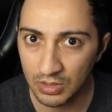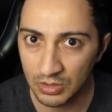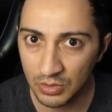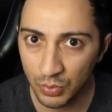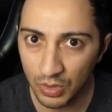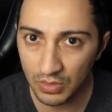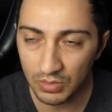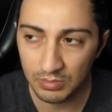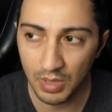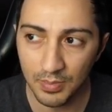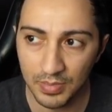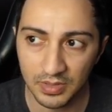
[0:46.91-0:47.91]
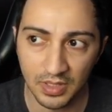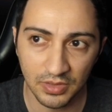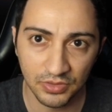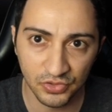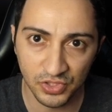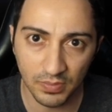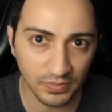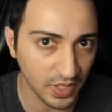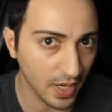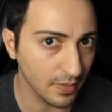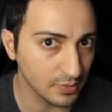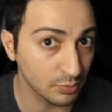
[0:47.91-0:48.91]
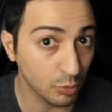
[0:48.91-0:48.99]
you want to remember that sometimes